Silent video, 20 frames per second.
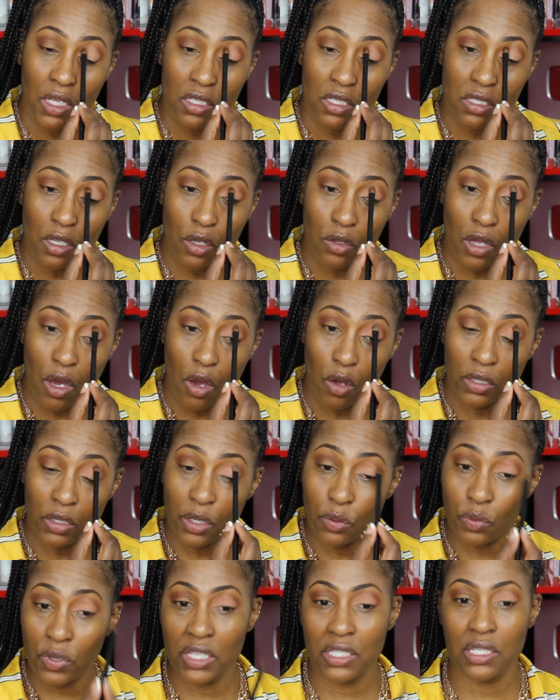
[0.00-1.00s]
So the
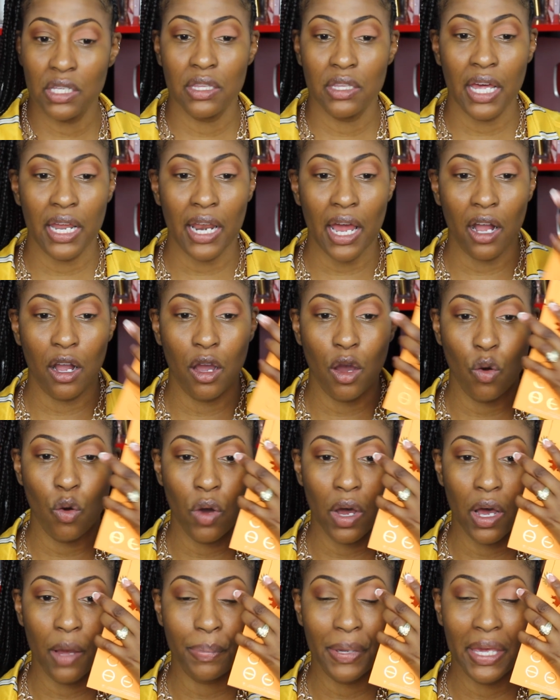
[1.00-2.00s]
only reason that I
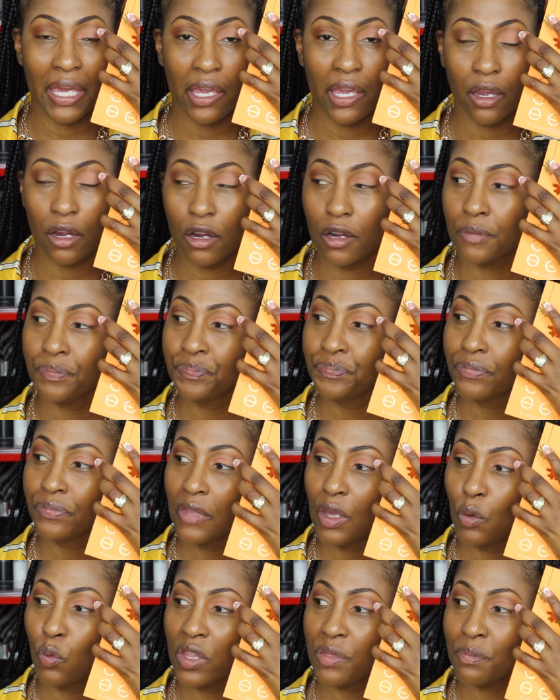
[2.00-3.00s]
go up here
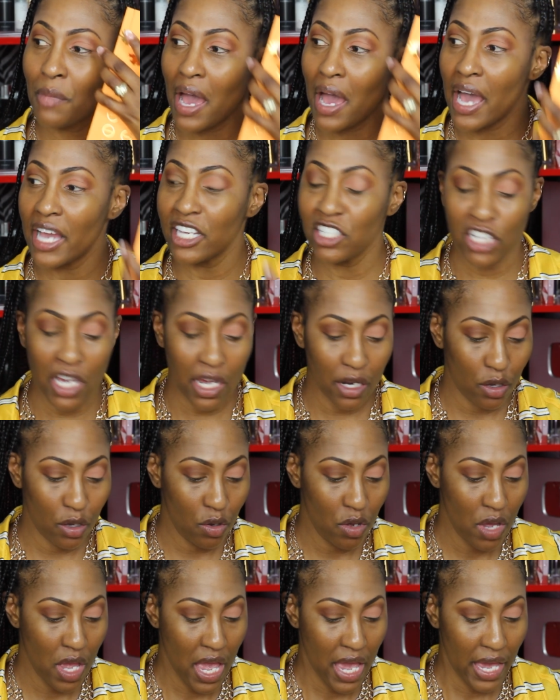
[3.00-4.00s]
with my
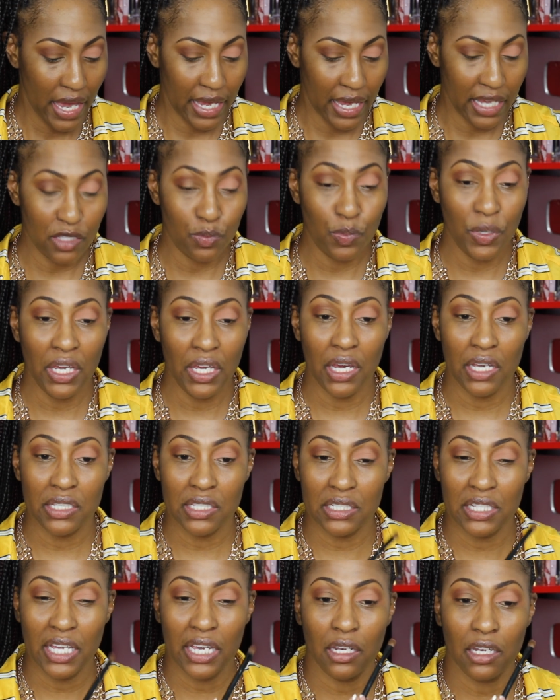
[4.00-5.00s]
eyeshadow is because
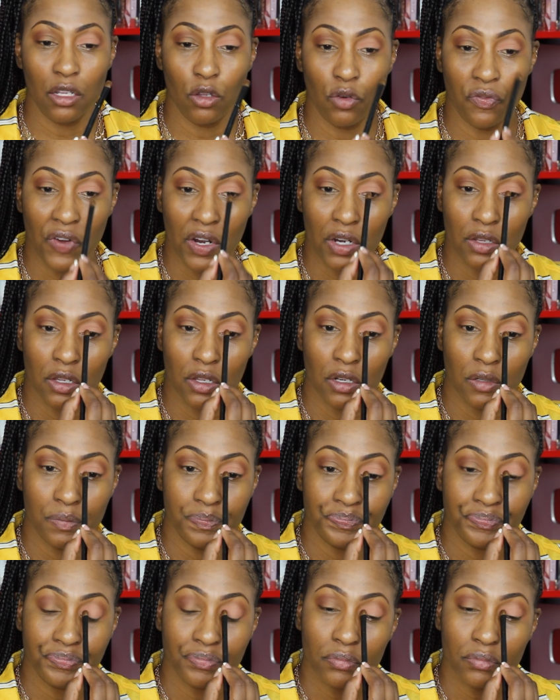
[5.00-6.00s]
I take it a little further
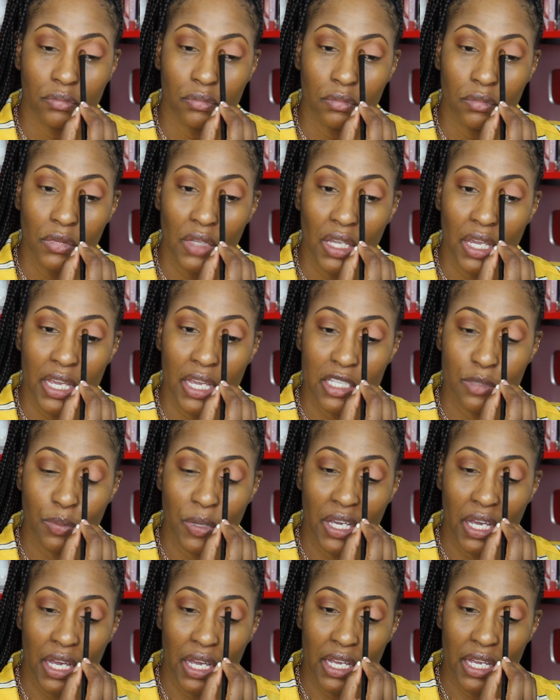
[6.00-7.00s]
is
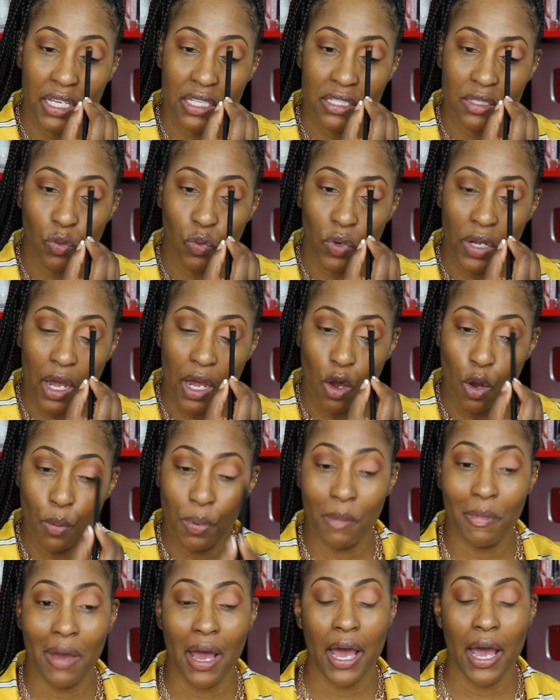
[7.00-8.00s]
because when I
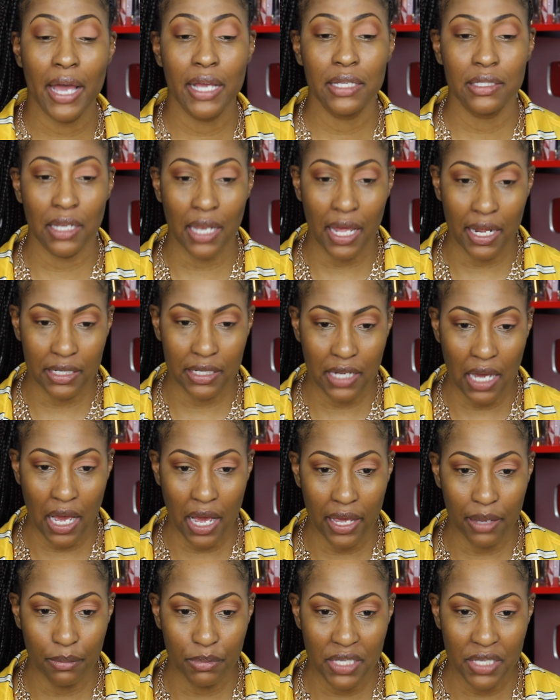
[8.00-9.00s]
open my eyes a lot of
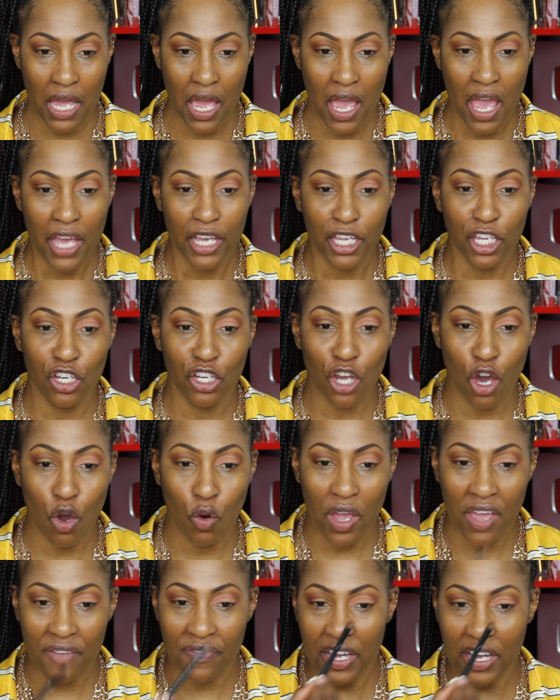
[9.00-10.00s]
times, you
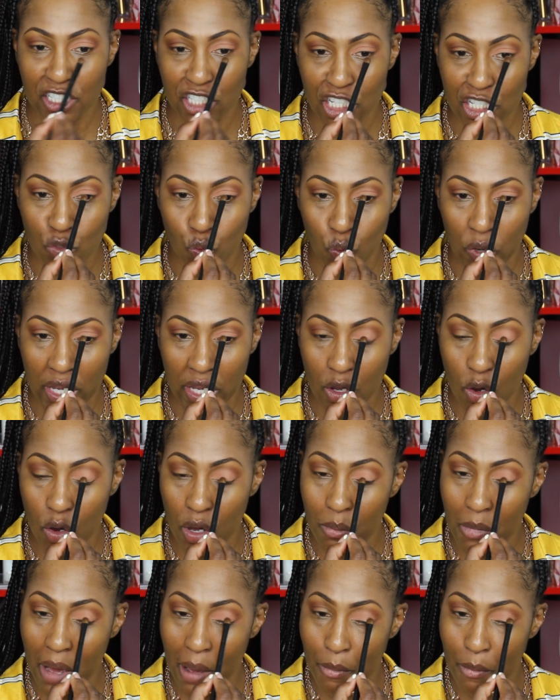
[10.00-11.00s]
know, if I just went
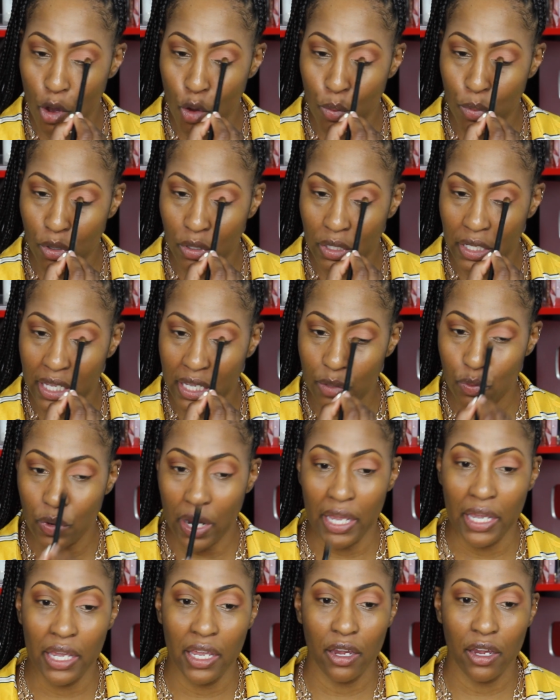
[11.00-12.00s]
on my mobile lid
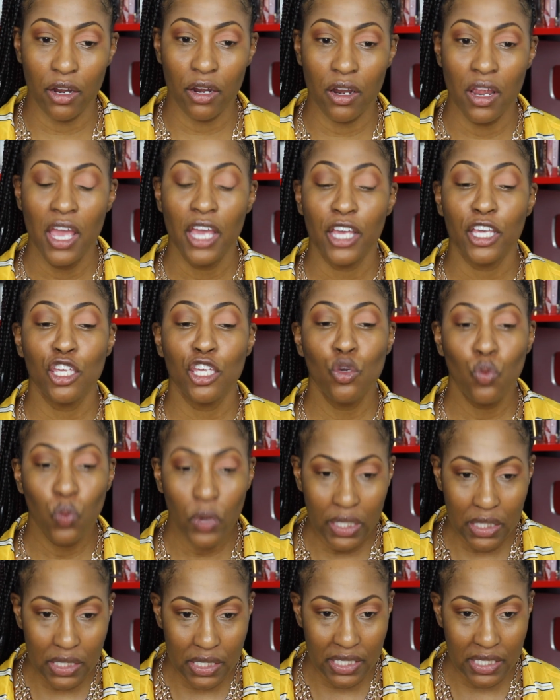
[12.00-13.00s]
right here, you
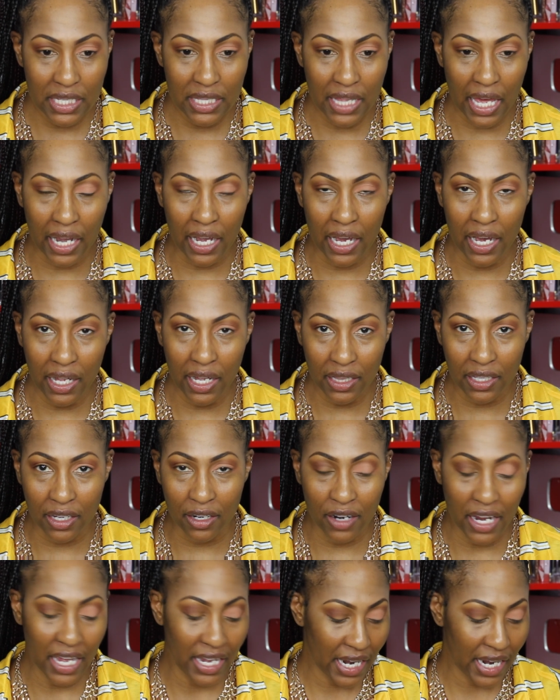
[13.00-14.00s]
wouldn't see that
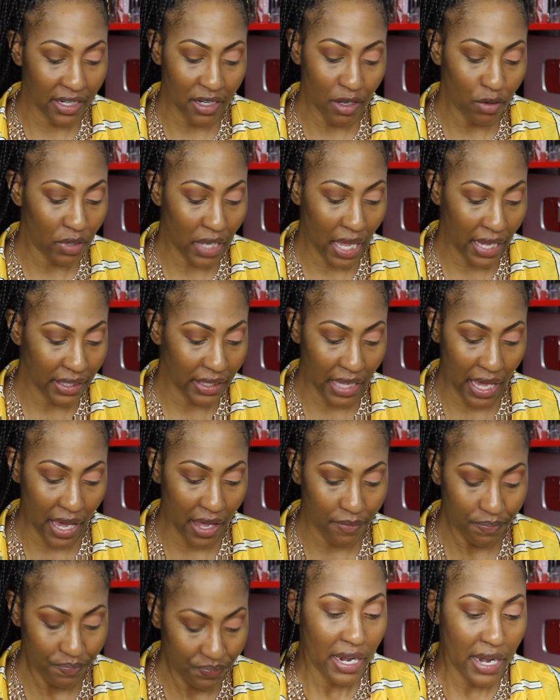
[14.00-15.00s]
color and I don't like
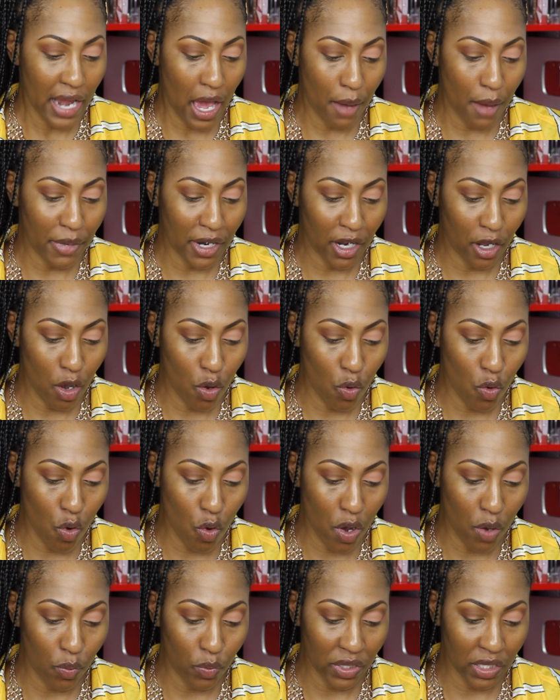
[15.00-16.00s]
that. Now I'm gonna go
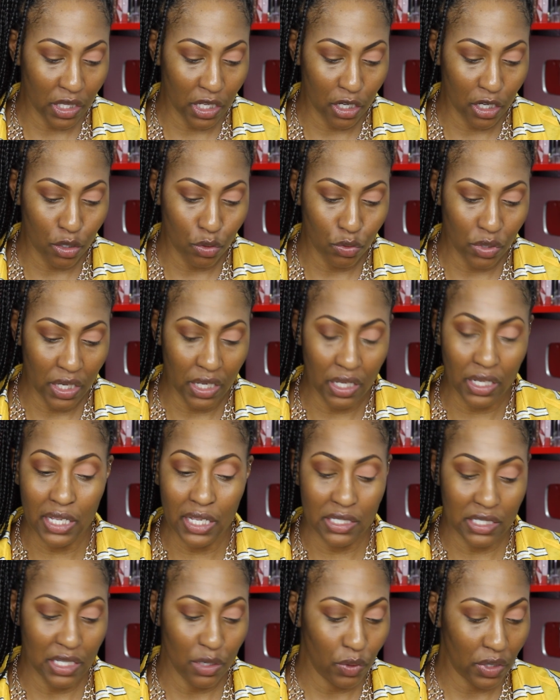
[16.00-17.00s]
on with Laguna.
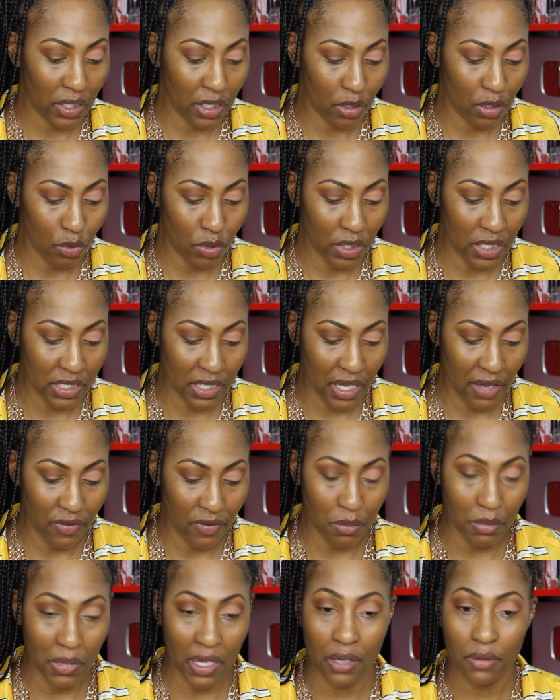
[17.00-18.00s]
Let's see what Laguna is
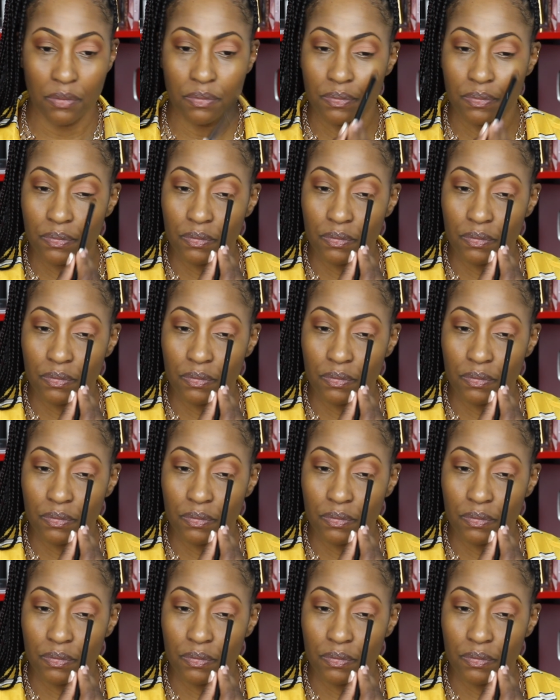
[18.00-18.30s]
giving me.